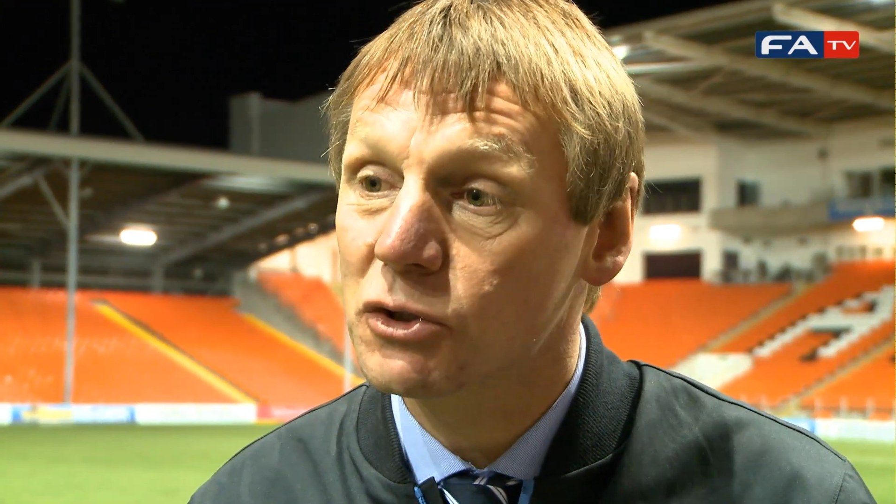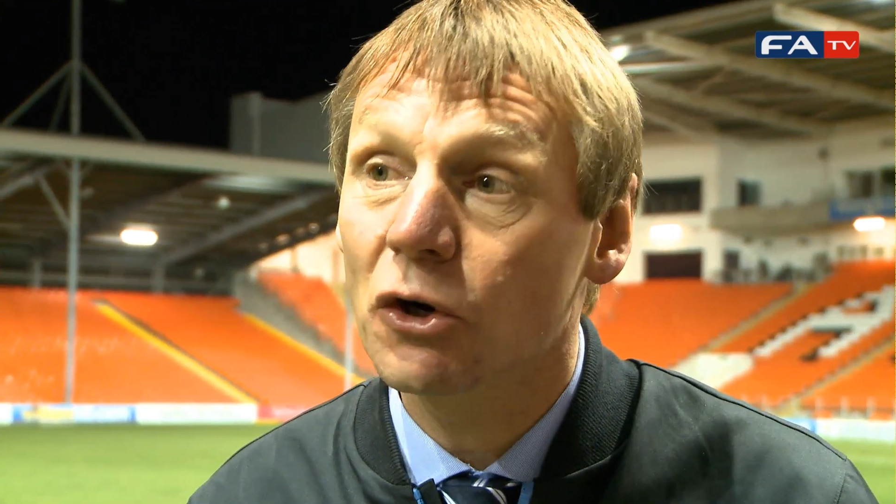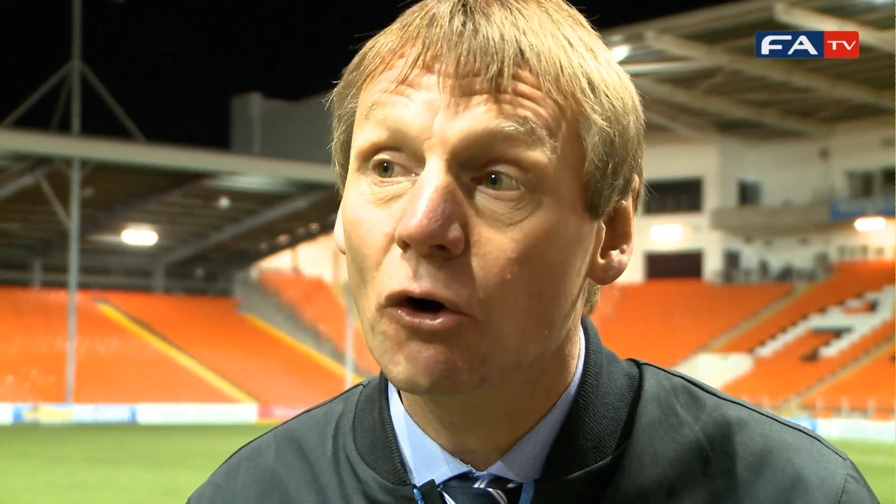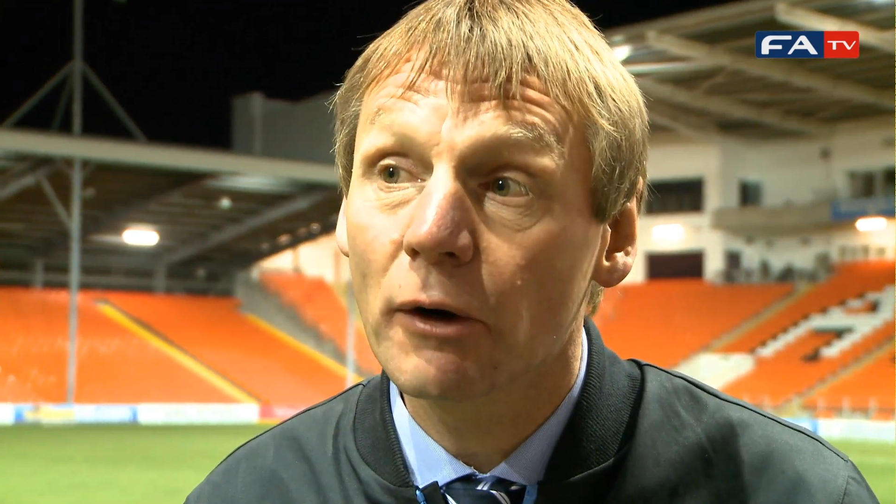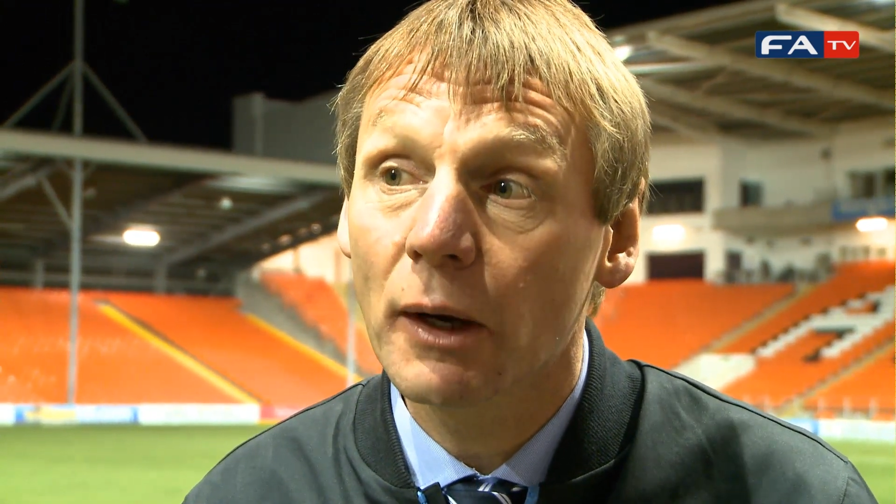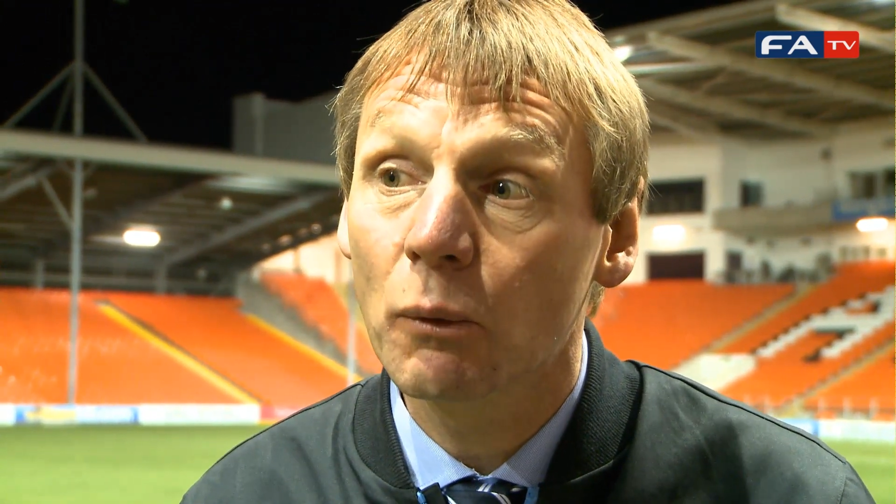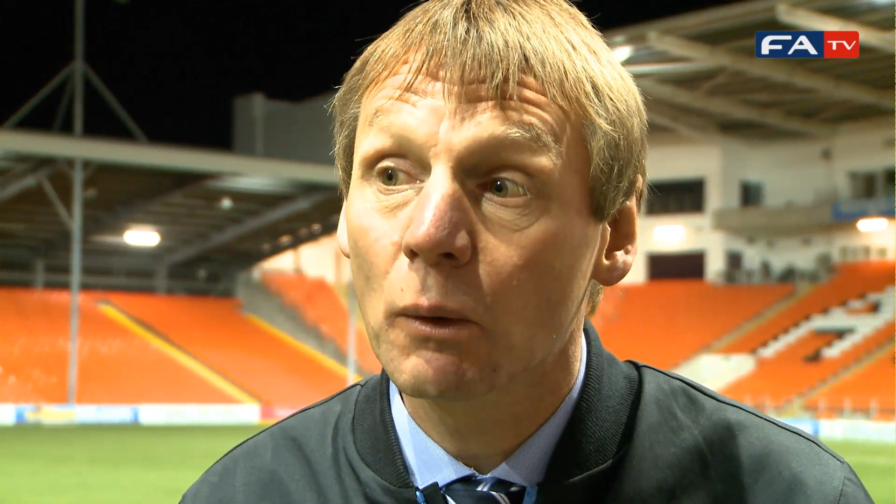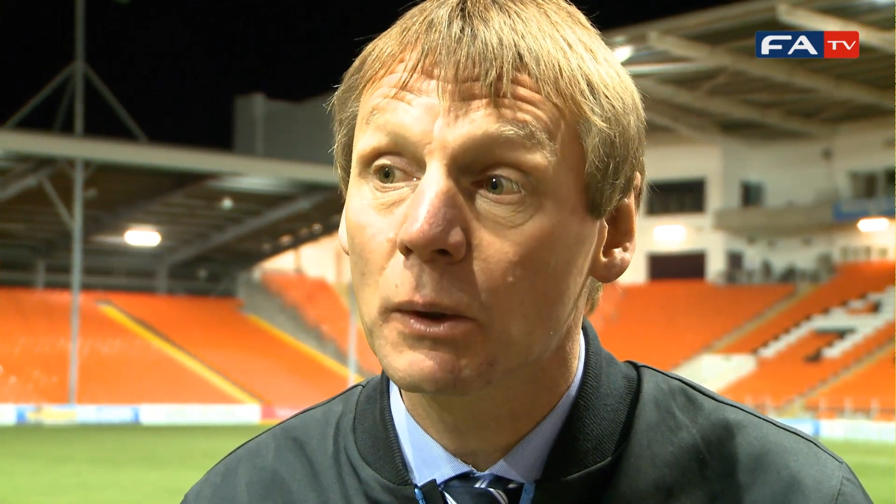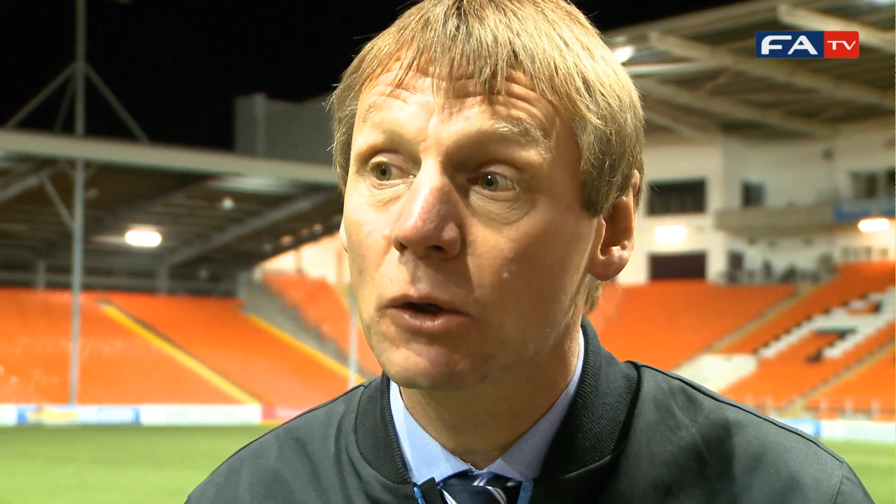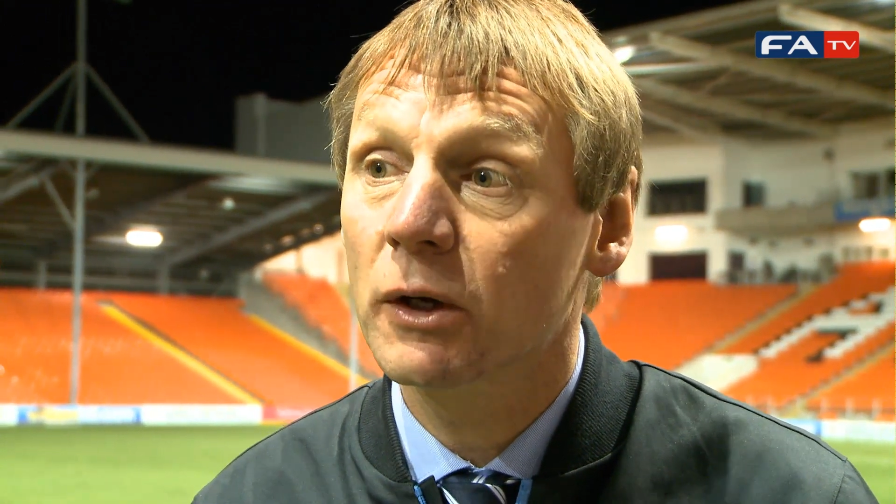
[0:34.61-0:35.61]
scenario
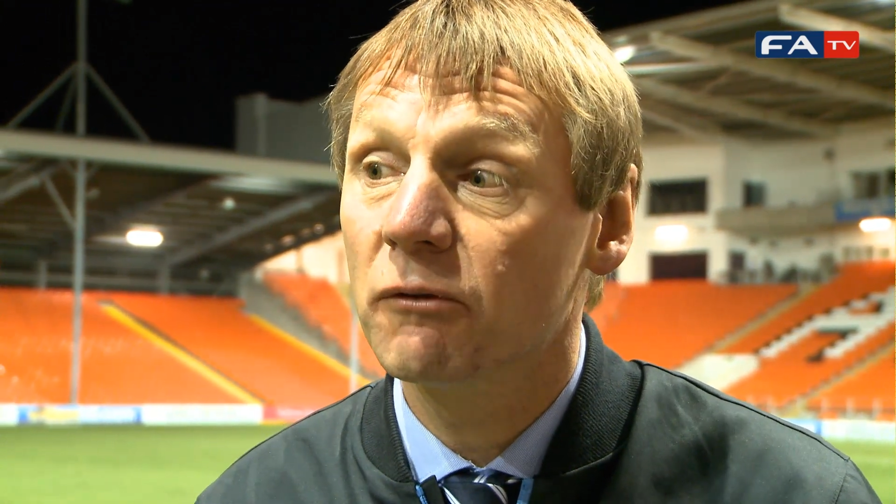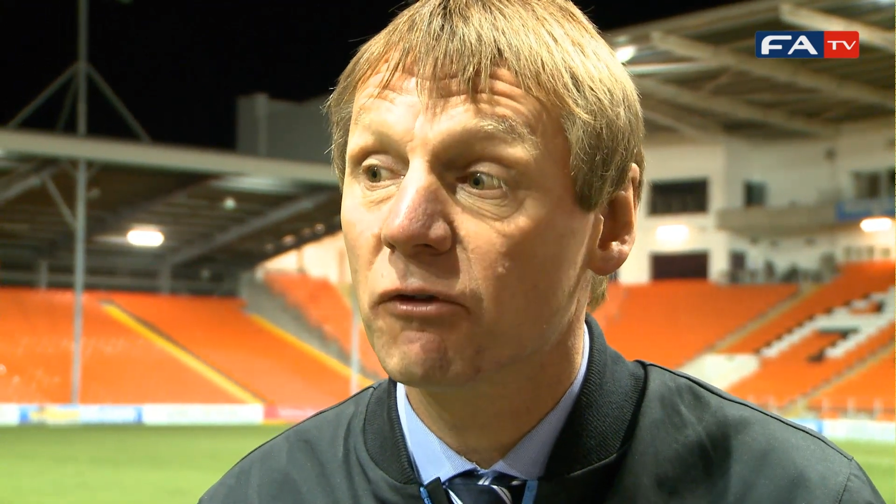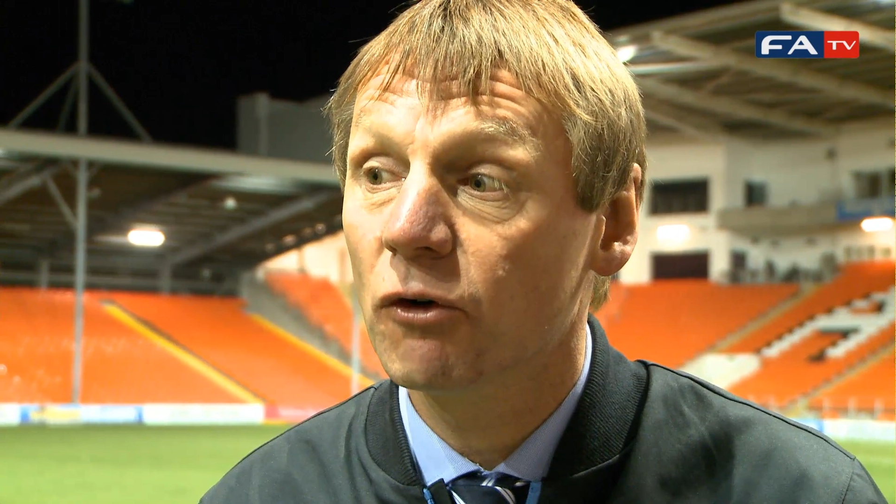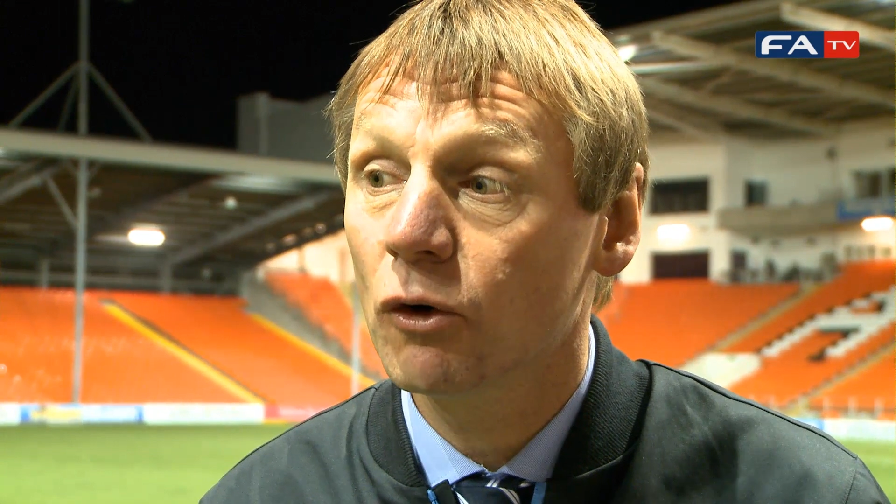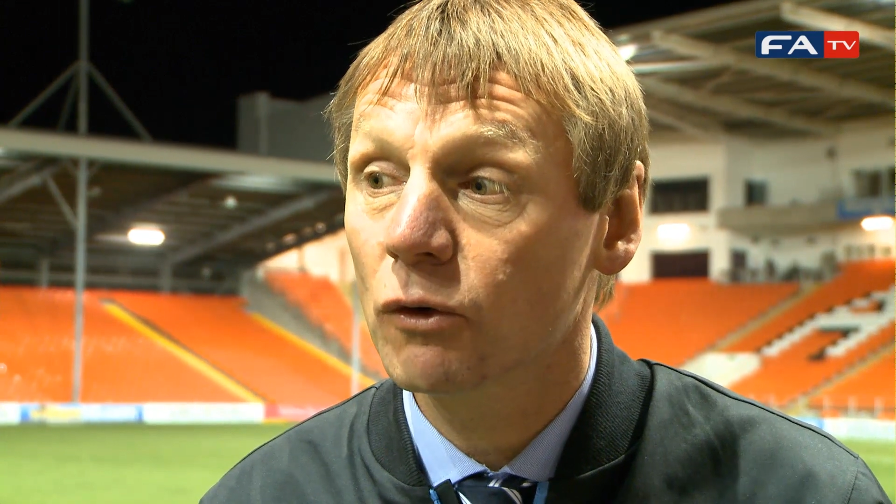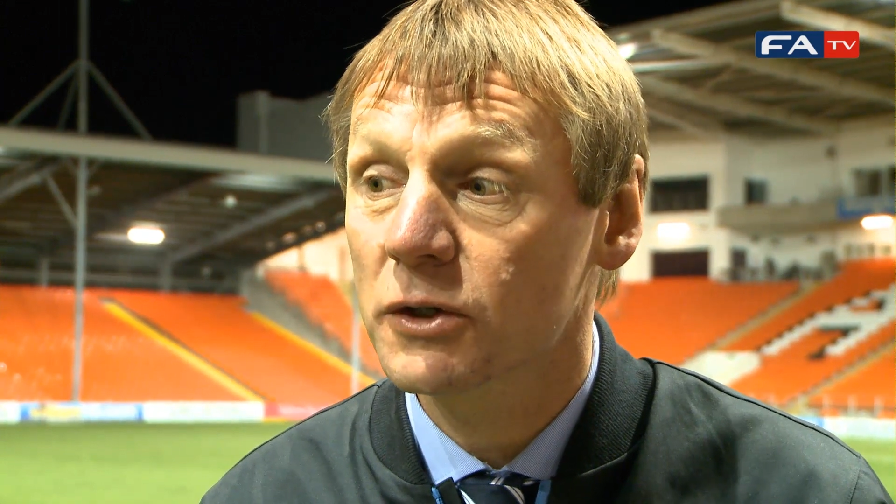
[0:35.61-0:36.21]
what we're looking for.